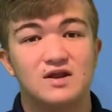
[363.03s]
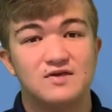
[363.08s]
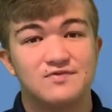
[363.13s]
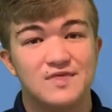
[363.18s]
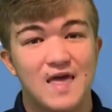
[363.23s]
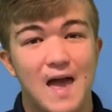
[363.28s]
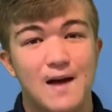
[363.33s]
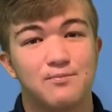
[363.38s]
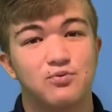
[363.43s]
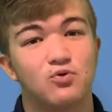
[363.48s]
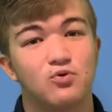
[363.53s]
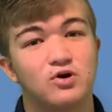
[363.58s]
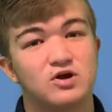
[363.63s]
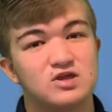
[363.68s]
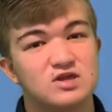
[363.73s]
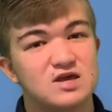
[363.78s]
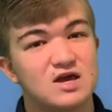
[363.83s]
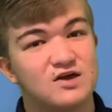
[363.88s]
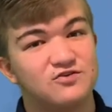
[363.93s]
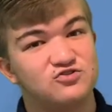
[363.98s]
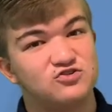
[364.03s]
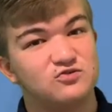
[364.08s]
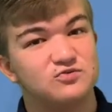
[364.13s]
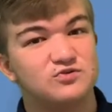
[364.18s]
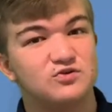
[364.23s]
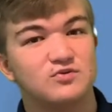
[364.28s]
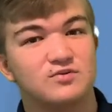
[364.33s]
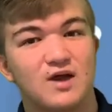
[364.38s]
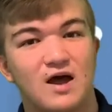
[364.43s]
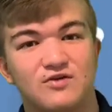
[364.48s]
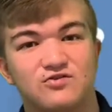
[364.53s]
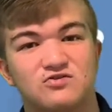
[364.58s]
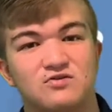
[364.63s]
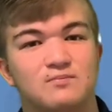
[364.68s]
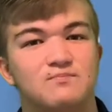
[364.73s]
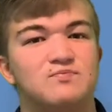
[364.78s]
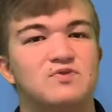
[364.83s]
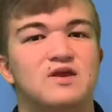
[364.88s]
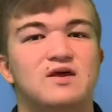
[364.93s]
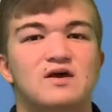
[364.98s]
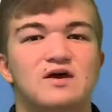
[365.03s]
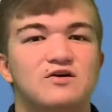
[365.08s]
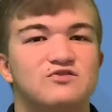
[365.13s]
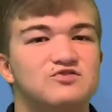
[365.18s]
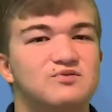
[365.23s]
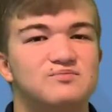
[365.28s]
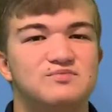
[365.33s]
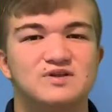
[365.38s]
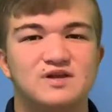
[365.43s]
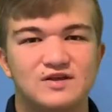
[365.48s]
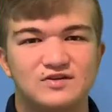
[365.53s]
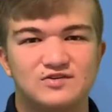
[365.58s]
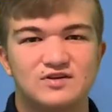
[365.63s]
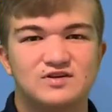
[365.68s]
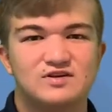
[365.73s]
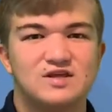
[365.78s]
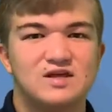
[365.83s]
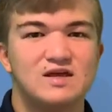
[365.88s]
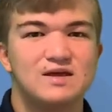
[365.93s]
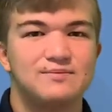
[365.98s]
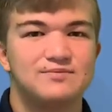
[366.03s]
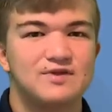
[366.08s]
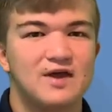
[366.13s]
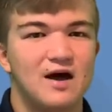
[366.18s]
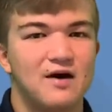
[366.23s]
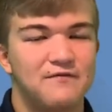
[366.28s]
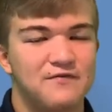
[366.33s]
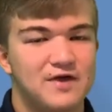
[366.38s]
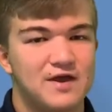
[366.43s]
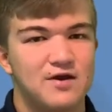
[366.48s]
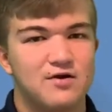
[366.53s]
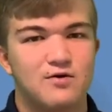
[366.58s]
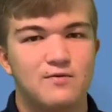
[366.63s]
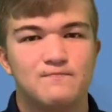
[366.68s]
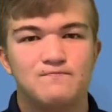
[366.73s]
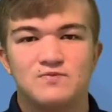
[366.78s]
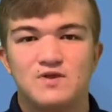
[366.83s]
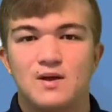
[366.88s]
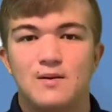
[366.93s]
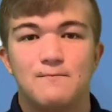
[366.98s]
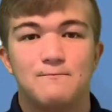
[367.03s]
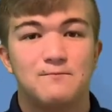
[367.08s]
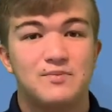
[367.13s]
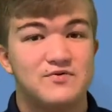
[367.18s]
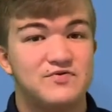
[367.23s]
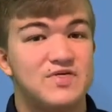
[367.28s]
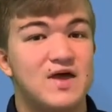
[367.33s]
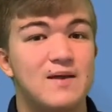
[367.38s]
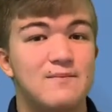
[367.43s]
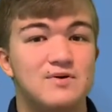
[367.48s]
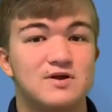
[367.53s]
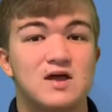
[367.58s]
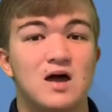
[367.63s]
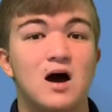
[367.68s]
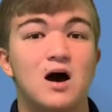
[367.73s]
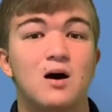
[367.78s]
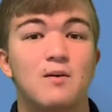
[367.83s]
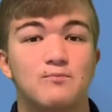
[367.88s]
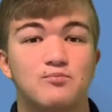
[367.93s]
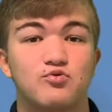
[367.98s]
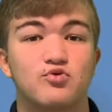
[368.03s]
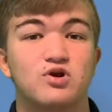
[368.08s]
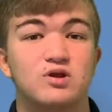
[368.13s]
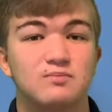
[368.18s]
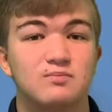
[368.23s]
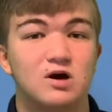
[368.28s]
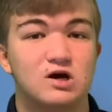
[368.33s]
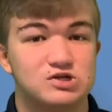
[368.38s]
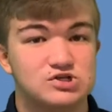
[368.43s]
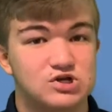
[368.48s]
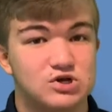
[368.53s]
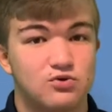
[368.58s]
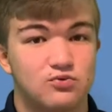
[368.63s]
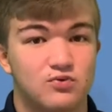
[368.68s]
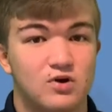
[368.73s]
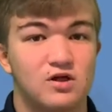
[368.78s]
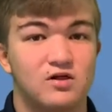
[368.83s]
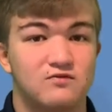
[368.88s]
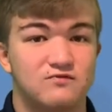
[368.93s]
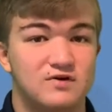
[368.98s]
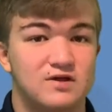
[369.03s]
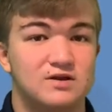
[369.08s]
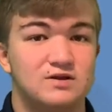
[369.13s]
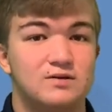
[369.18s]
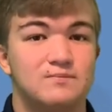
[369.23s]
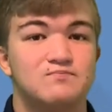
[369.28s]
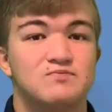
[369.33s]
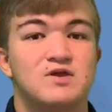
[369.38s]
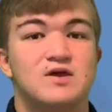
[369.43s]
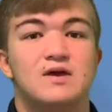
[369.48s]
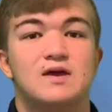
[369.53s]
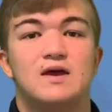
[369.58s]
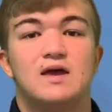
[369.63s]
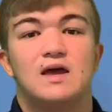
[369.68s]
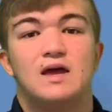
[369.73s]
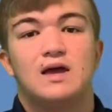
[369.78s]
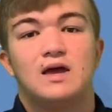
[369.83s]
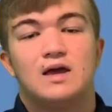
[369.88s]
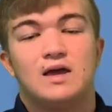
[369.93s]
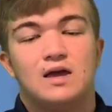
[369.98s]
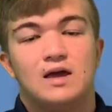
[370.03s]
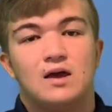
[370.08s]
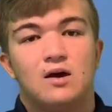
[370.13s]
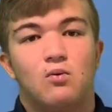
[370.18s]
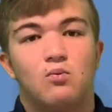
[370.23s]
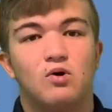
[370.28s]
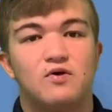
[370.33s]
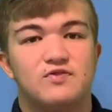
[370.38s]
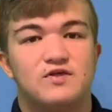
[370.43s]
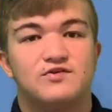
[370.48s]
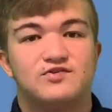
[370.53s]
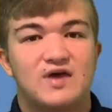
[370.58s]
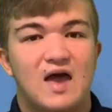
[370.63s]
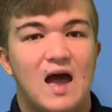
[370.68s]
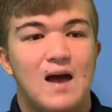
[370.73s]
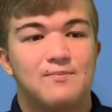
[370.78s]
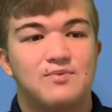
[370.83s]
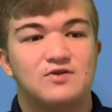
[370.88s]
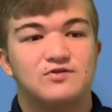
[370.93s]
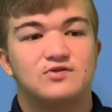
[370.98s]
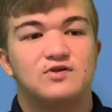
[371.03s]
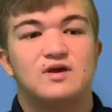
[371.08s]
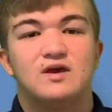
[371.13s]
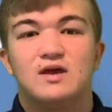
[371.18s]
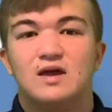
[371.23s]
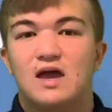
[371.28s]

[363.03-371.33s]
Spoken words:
at that point. Yes, you still got some decent teams out there, but they become pretty much irrelevant when this happens.